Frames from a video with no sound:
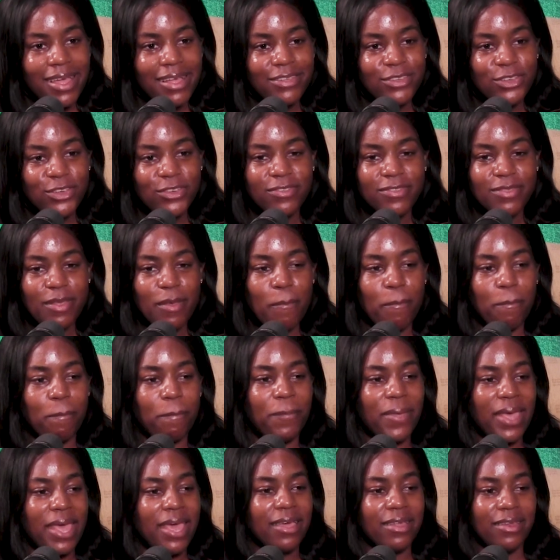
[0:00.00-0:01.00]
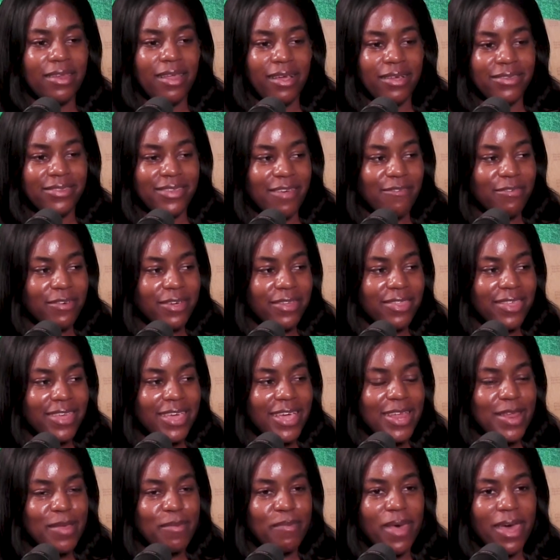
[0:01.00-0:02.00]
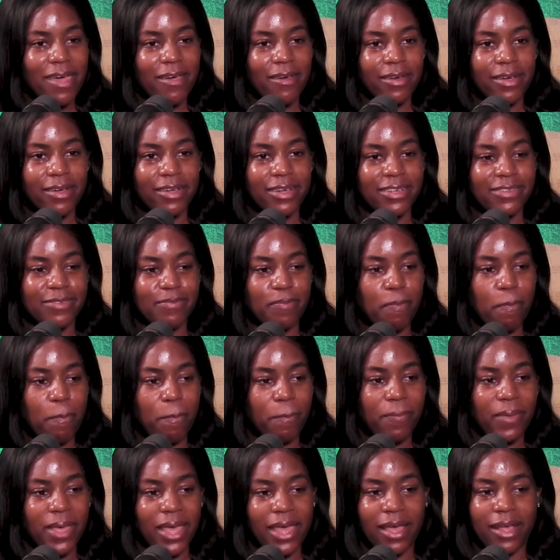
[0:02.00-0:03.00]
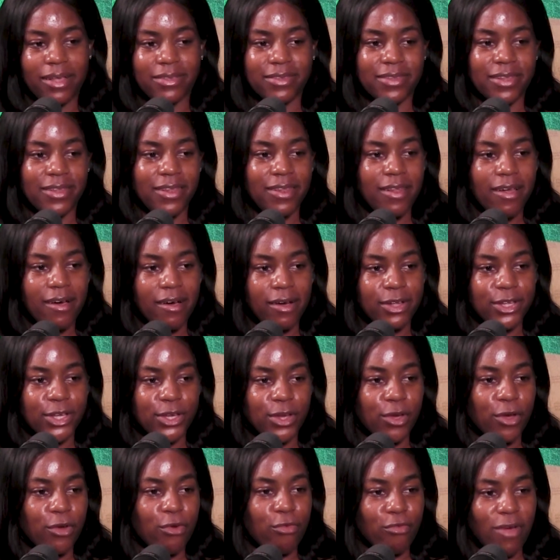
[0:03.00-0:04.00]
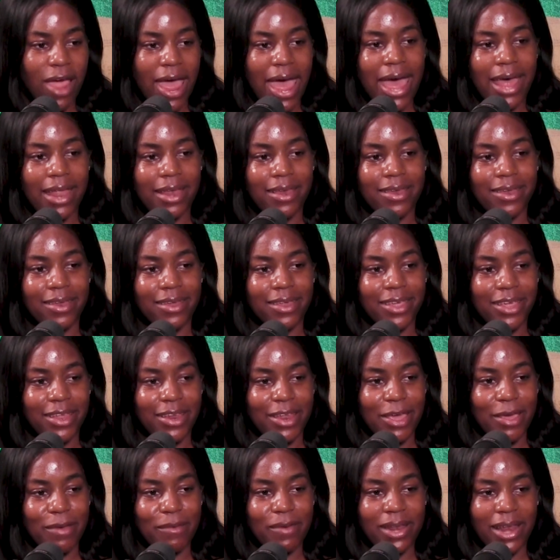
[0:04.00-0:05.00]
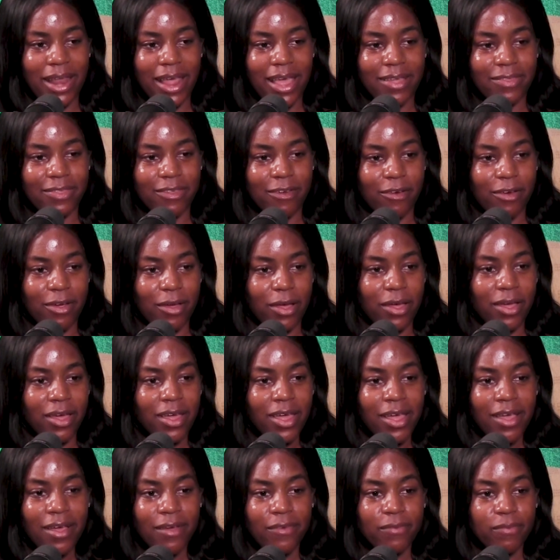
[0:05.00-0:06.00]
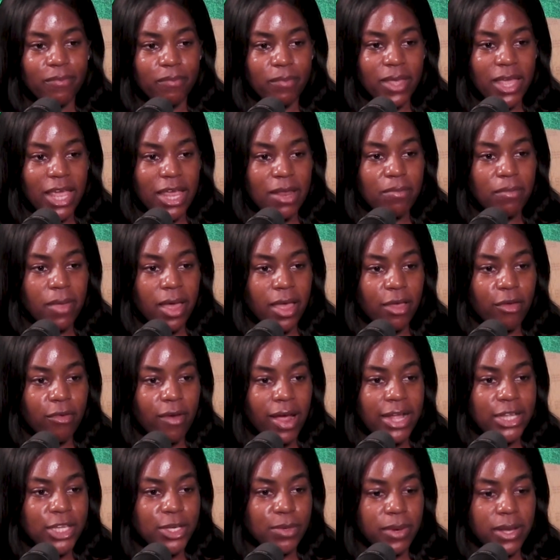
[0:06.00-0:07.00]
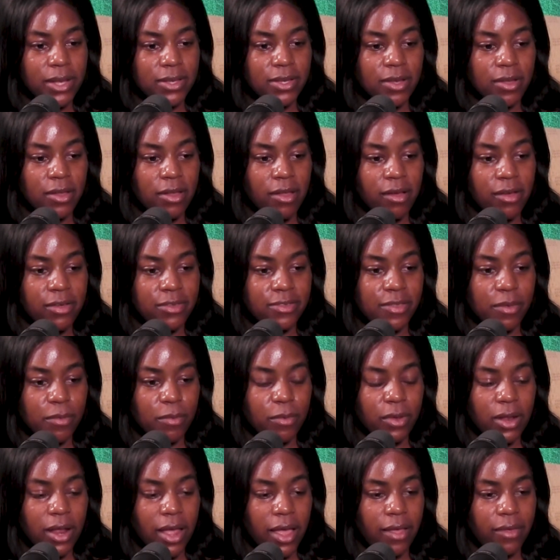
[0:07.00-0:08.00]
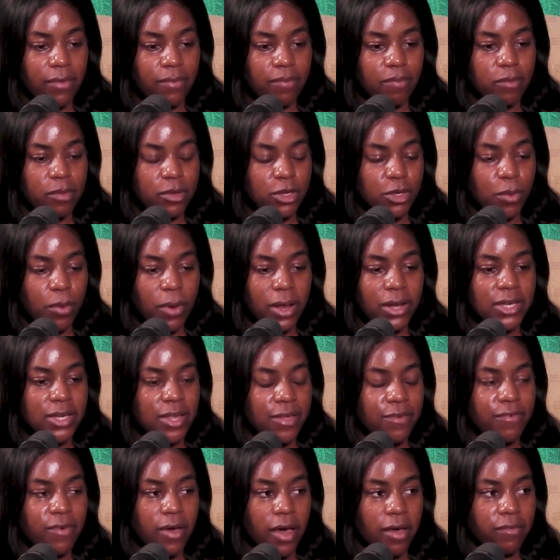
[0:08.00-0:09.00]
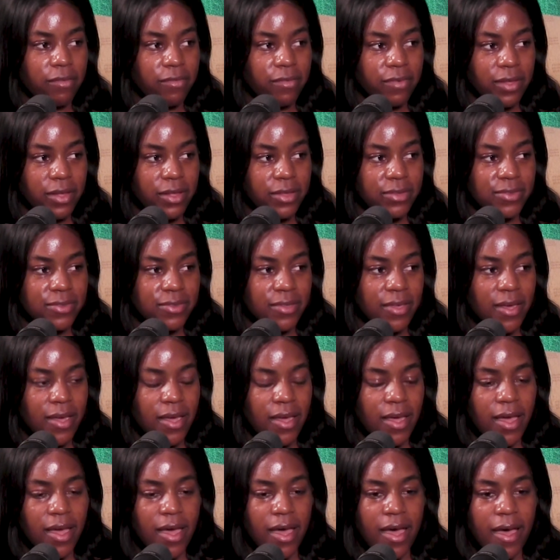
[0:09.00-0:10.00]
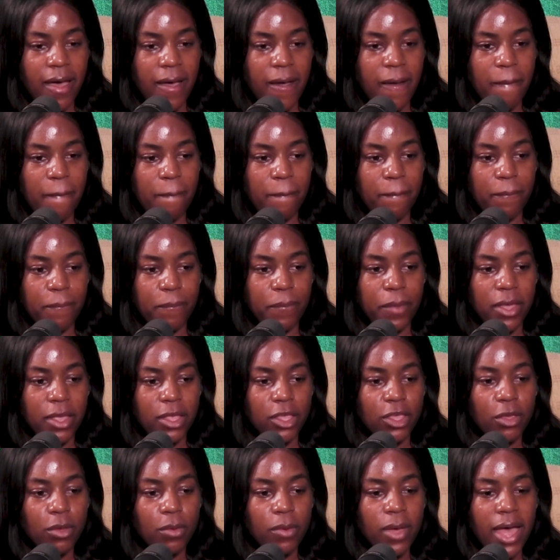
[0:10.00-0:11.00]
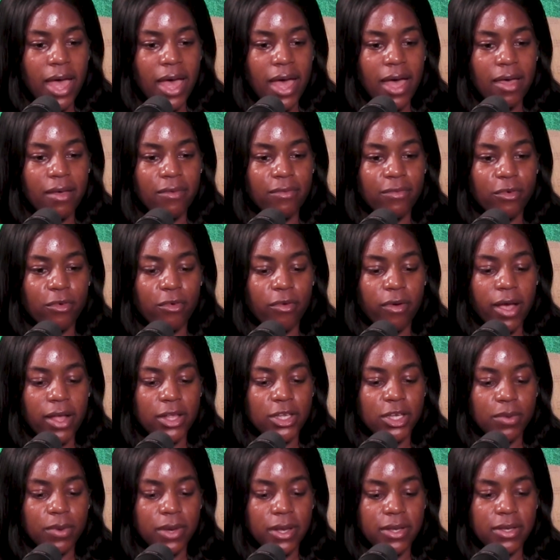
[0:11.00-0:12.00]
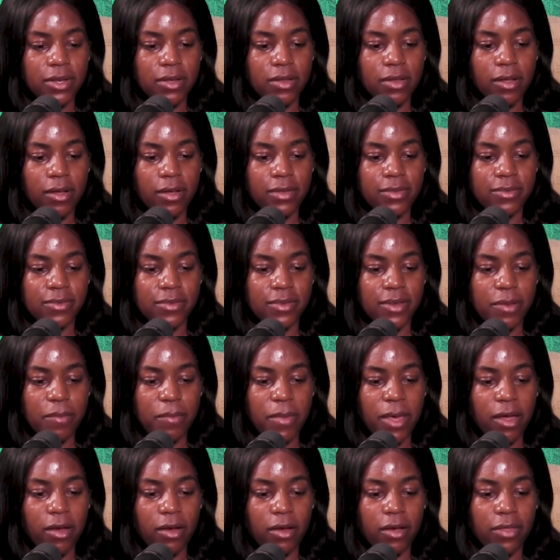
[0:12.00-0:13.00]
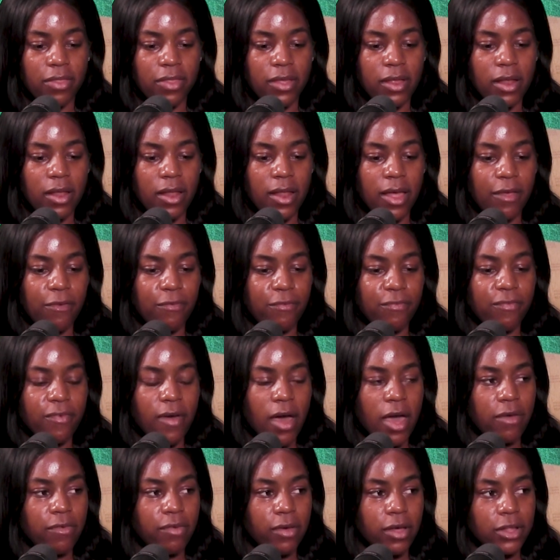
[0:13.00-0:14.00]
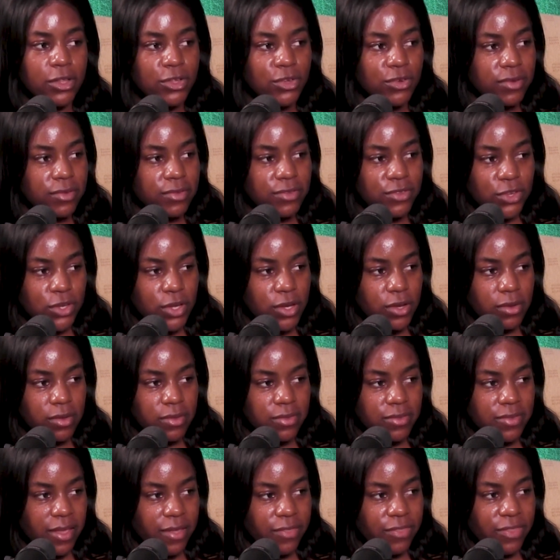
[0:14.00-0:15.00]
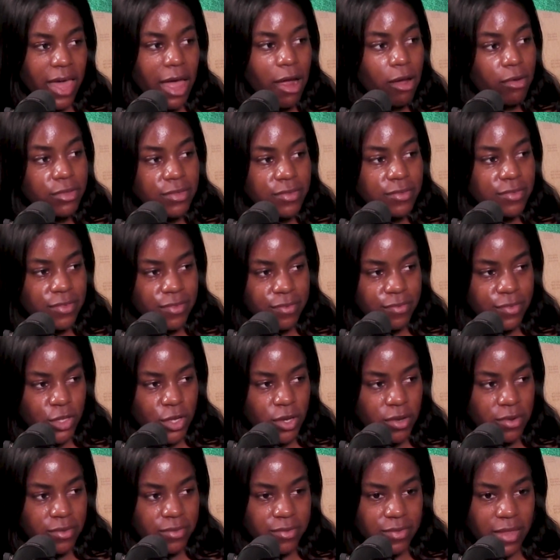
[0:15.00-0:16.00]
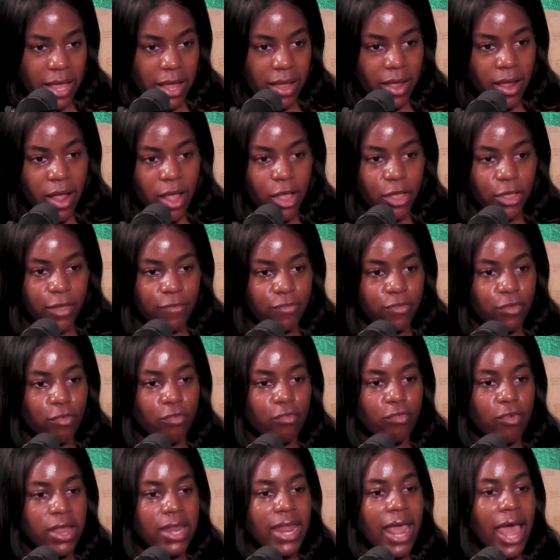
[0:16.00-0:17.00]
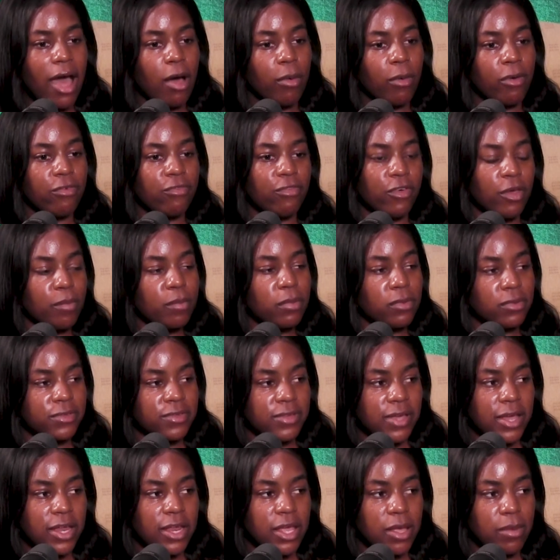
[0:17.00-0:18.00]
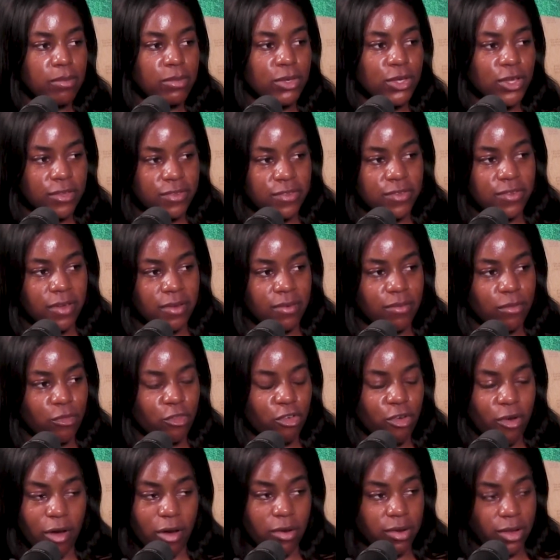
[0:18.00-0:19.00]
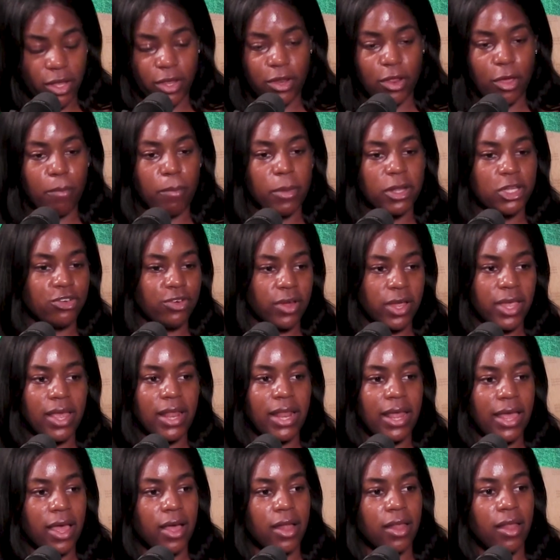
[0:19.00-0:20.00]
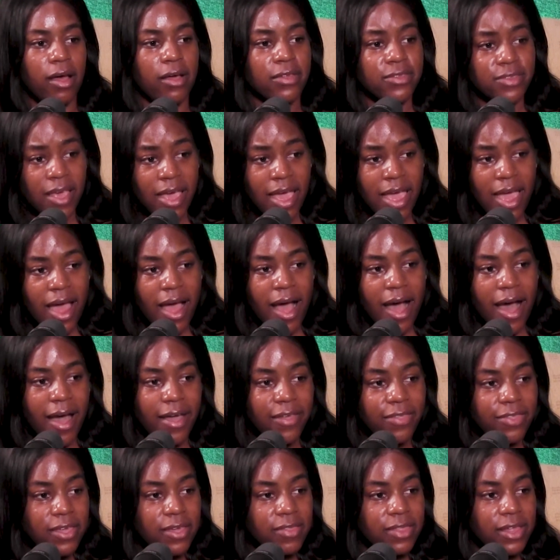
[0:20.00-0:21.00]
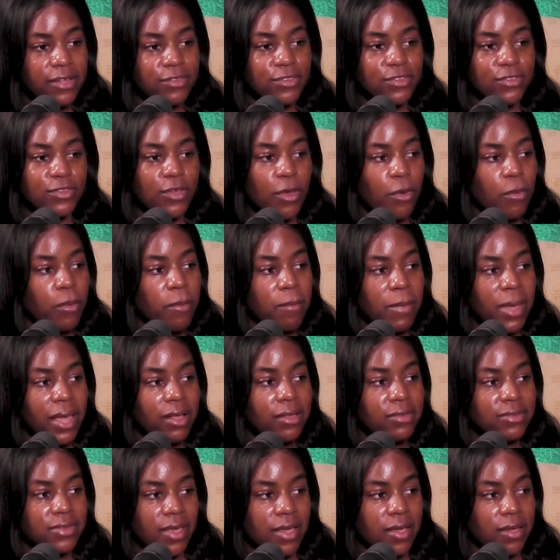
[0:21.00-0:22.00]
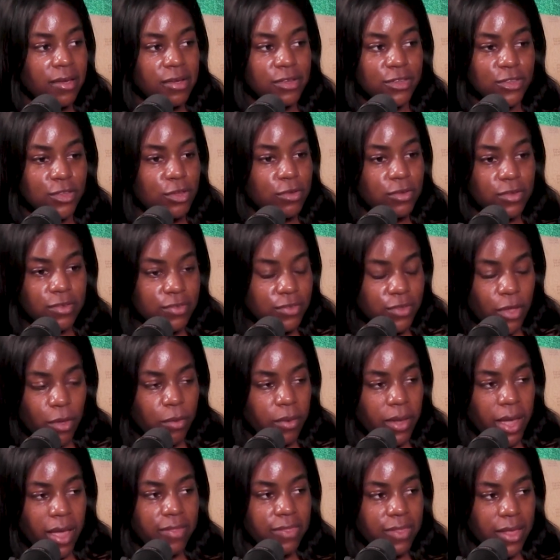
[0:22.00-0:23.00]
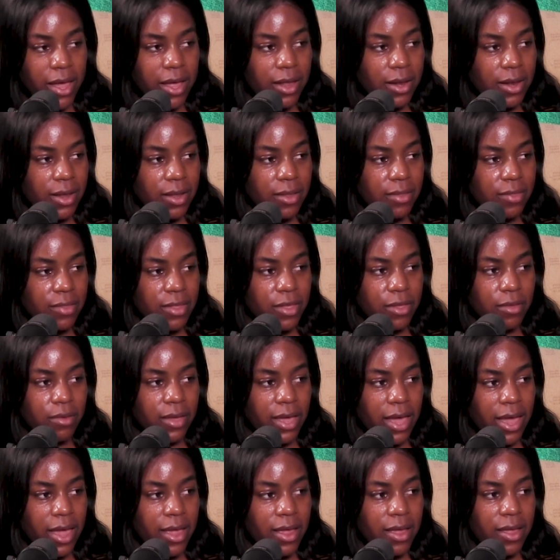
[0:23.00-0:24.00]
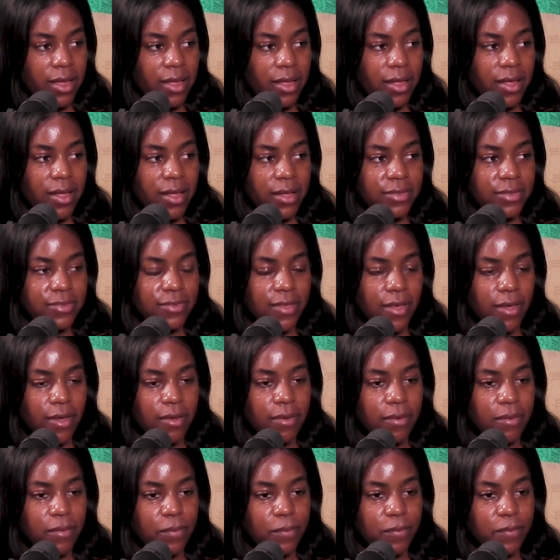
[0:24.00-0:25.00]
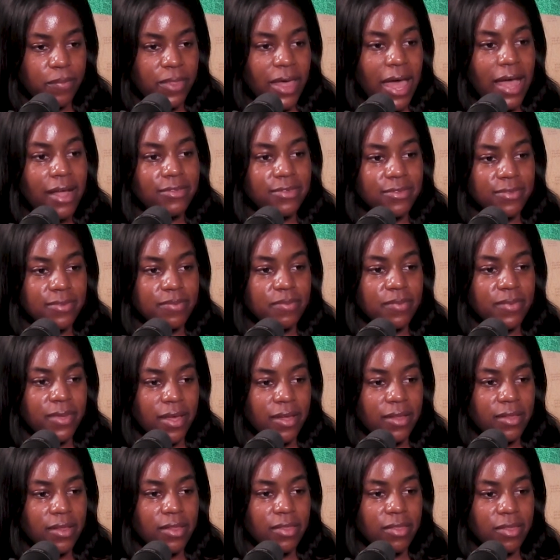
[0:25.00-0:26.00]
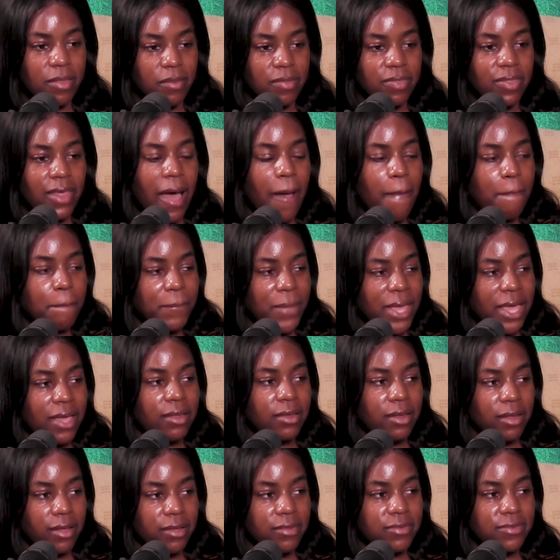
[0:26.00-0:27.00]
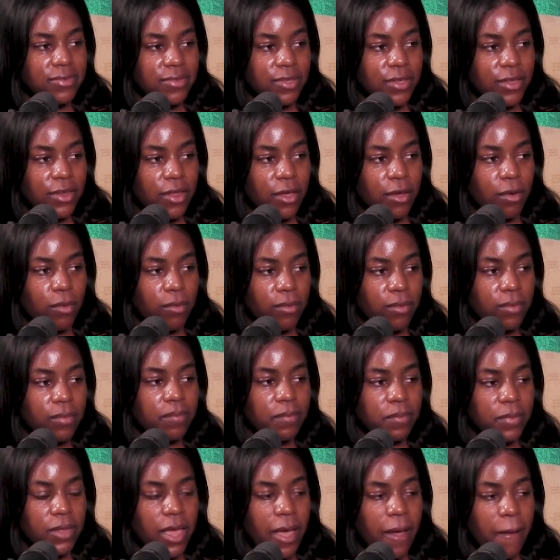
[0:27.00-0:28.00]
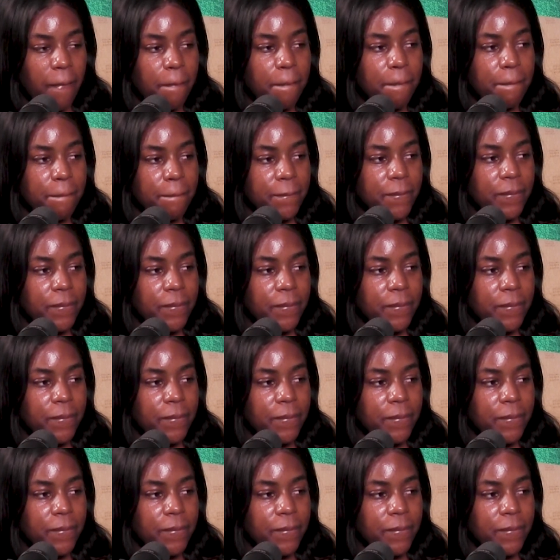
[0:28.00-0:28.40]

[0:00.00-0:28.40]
It's just the bigness. Everything in America is big. It's large and grand, you know. And like there are, in my graduating class, there were like 25 of us. But you have graduating classes in America that are like 500 students, like thousands of students. Like you have to rent out a football stadium just to, matriculate a class. I think that's so amazing because you just don't get that in the UK. So that's that bigness, yeah.